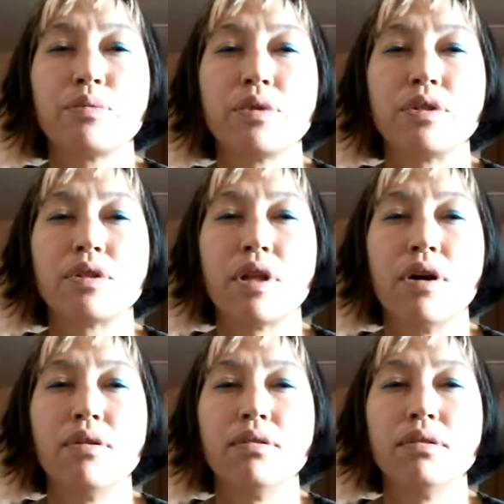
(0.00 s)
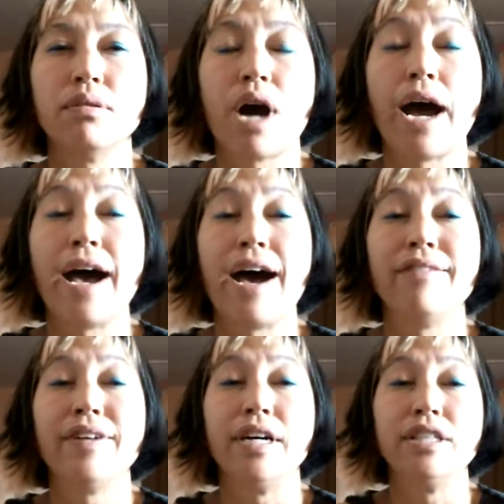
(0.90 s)
Japanese brain is pretty
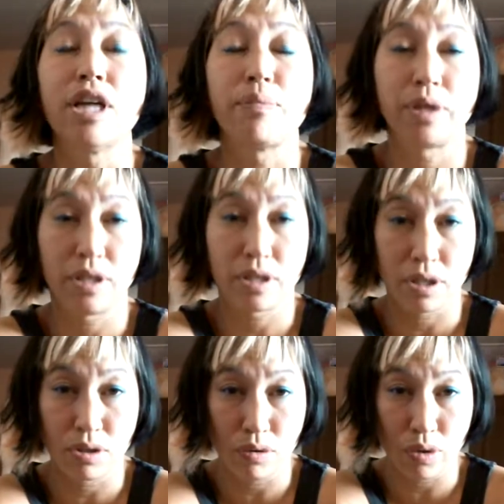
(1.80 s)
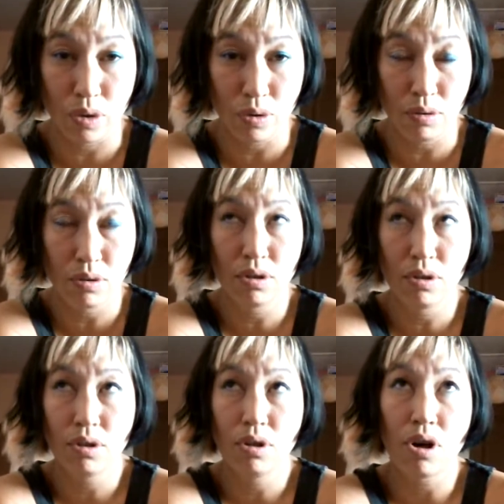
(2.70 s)
slow. I have a Japanese
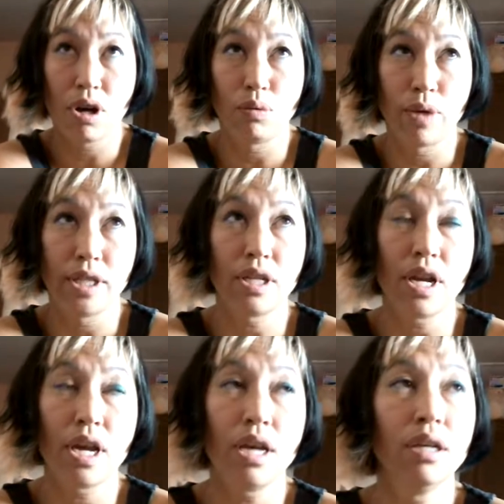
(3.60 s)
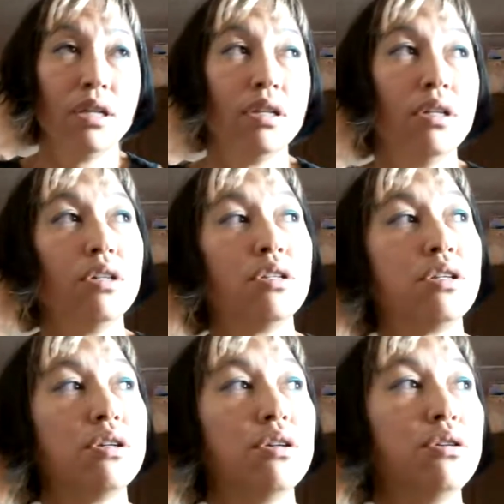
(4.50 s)
interview on Wednesday
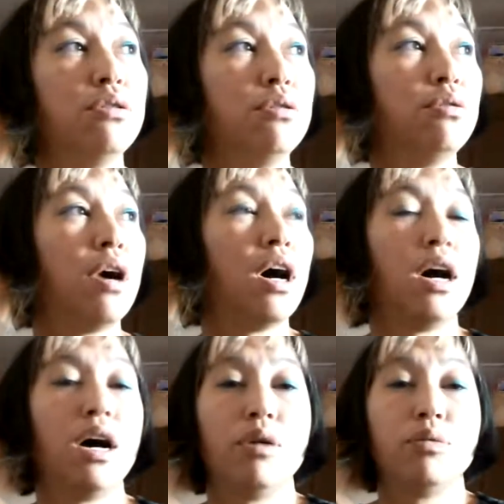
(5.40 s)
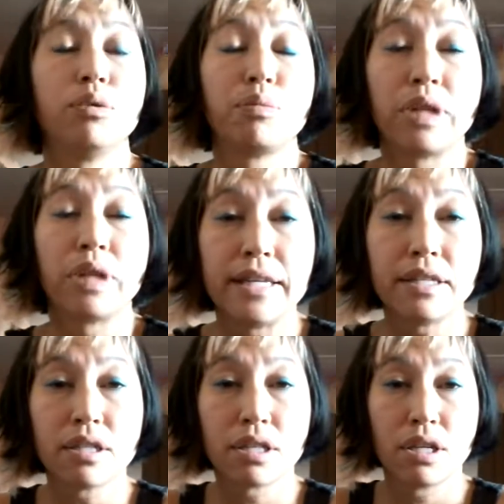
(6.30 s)
to
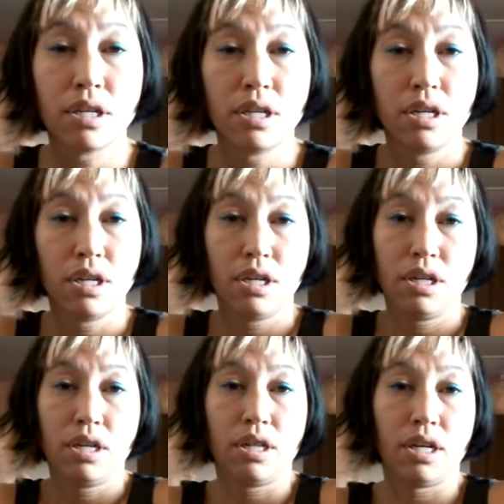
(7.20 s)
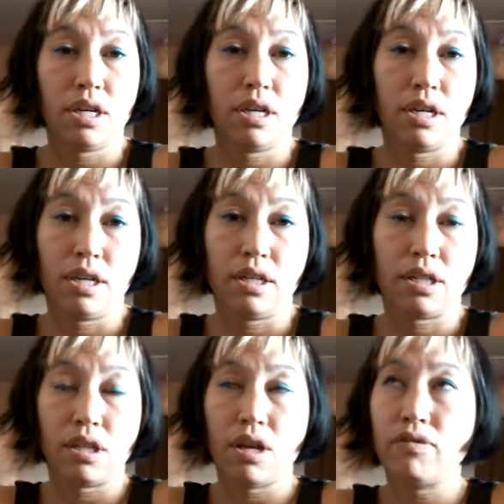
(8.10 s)
replace the
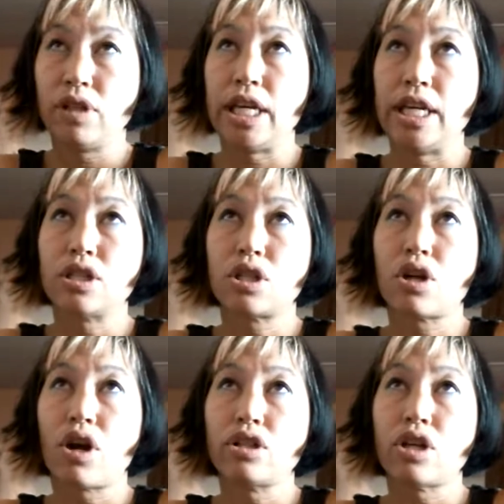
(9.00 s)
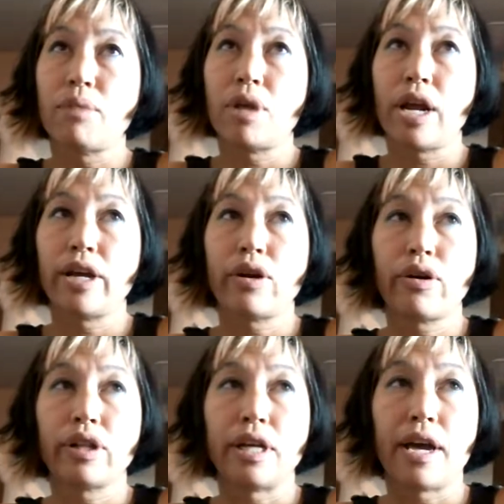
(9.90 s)
lovely Instacart job that I currently
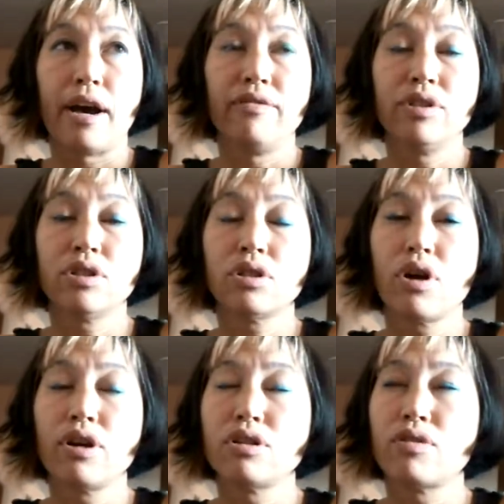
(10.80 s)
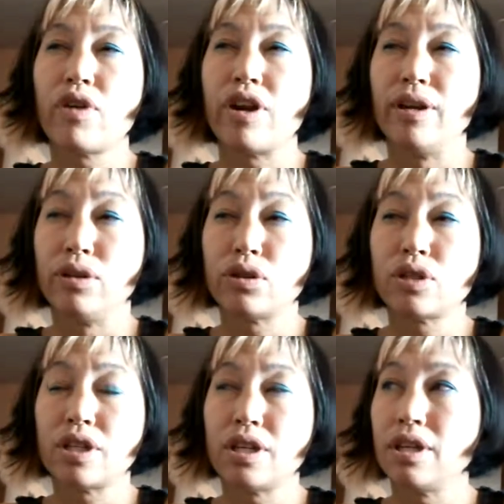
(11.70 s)
have. Instacart is a very
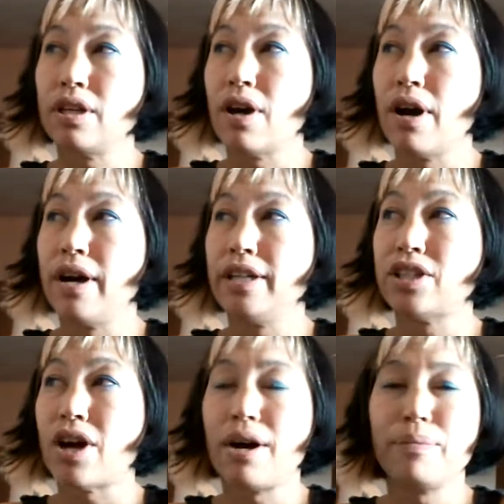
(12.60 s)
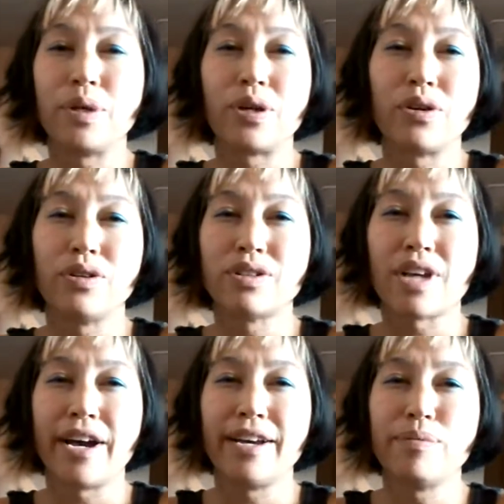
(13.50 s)
interesting job because I
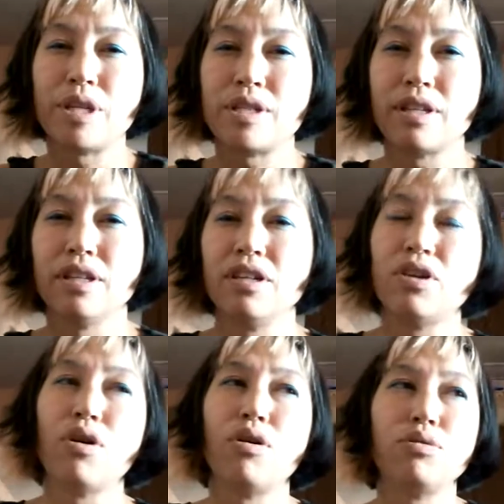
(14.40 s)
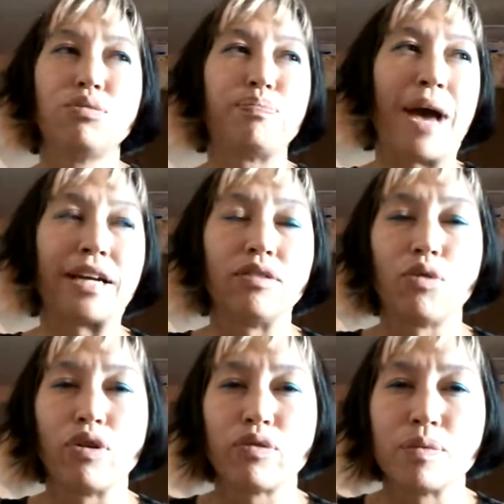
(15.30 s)
basically go back and forth from
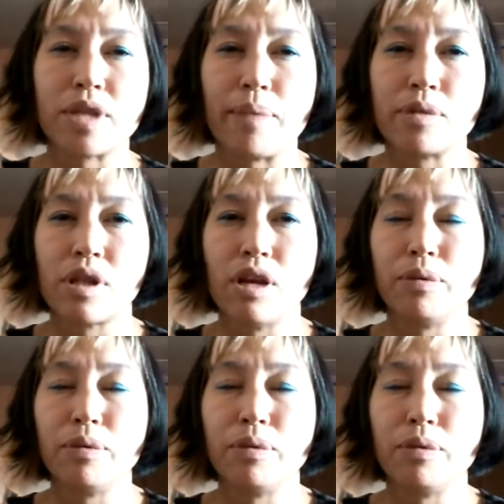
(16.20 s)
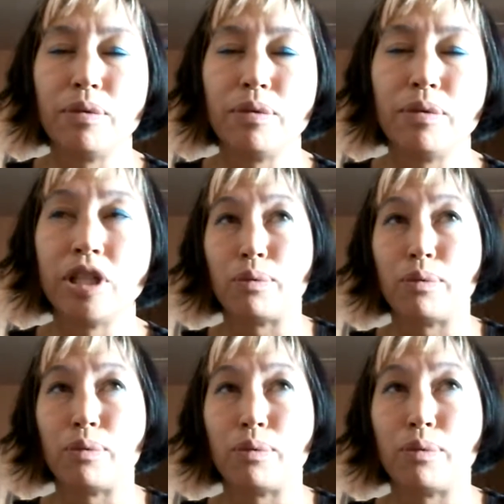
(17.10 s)
Sam's Club and Costco
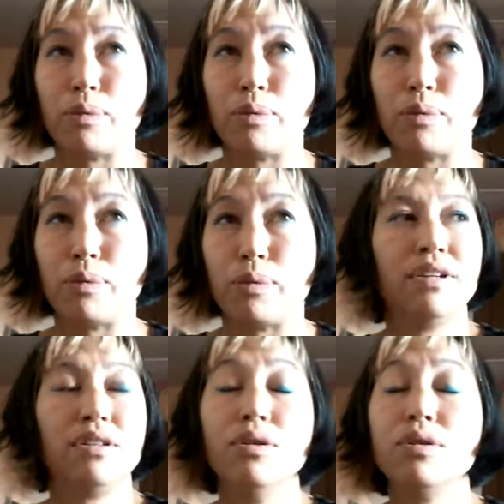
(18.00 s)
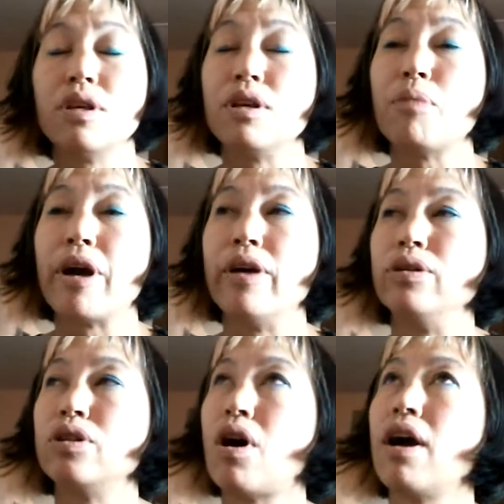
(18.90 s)
to people's houses
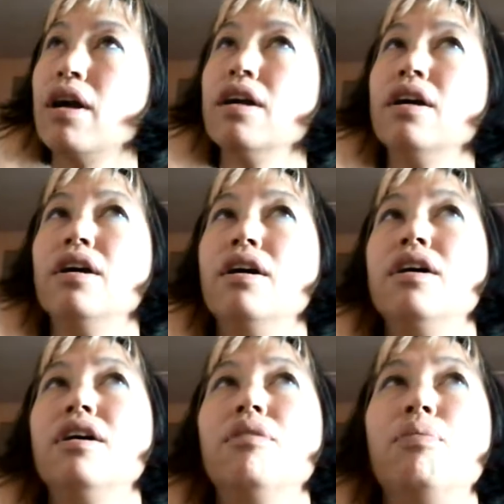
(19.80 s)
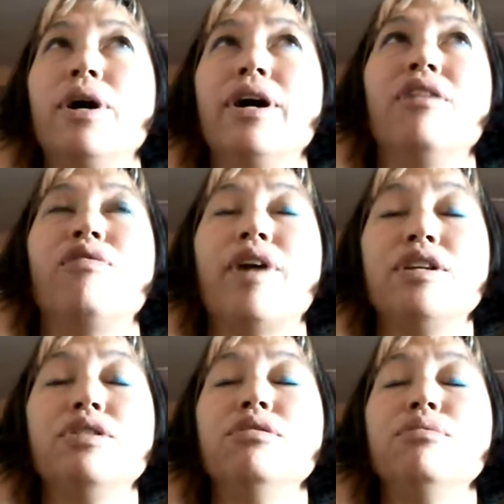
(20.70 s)
using my own car.
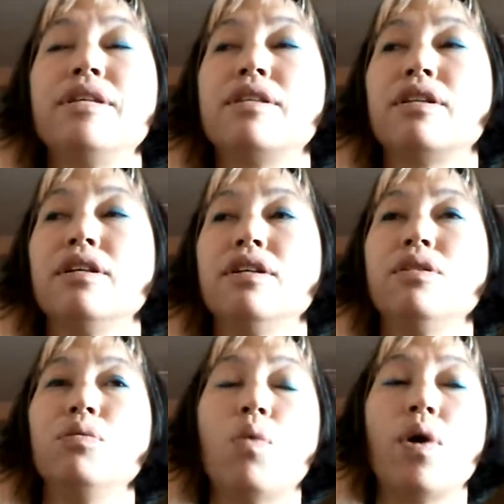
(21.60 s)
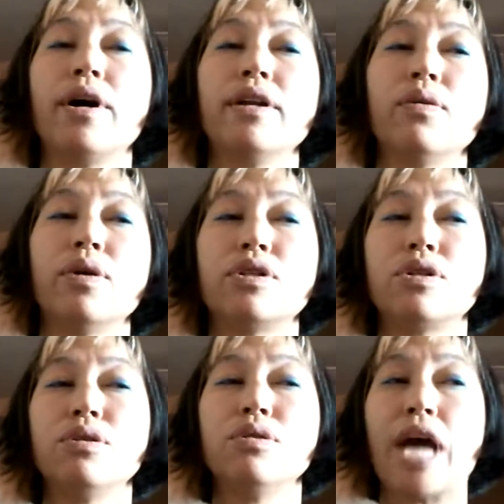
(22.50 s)
But if I do basically 1
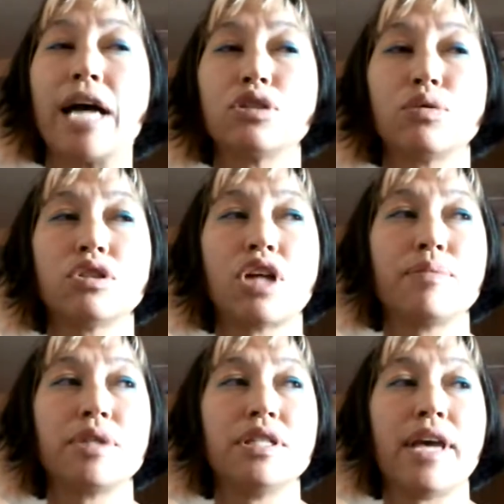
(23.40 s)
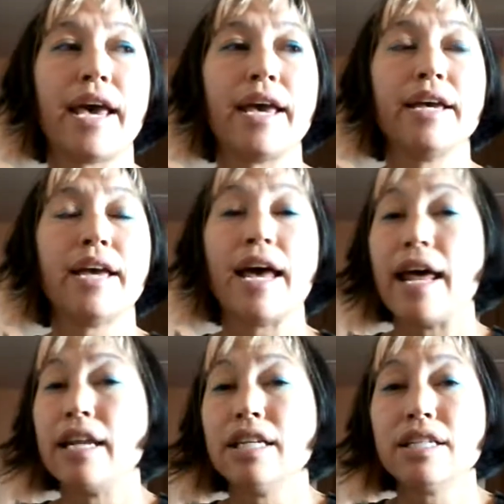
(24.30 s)
or 2 casual jobs a day
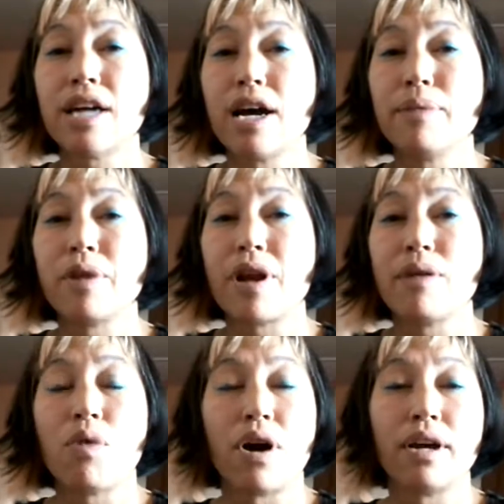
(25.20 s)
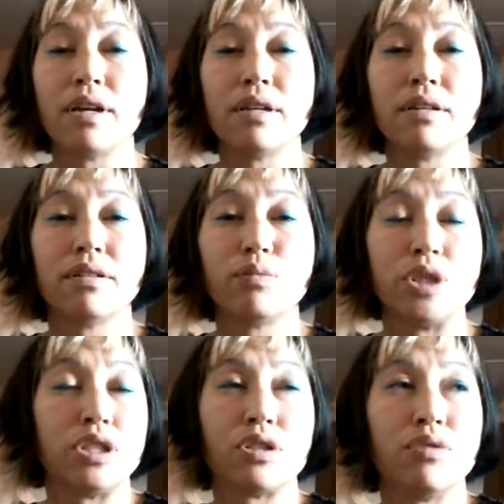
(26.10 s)
at any time that I want,
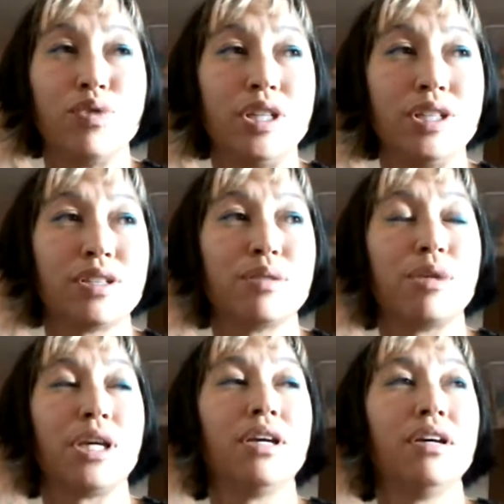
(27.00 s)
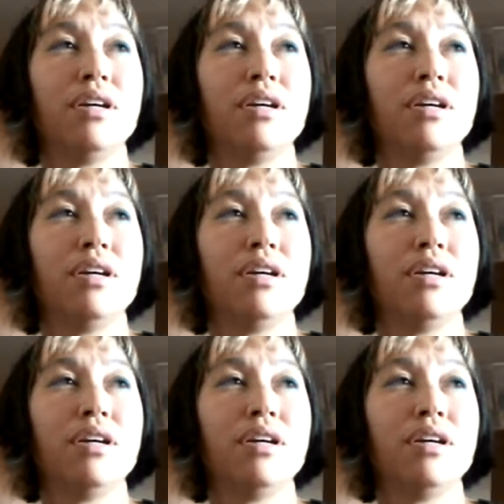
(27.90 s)
which is convenient to me,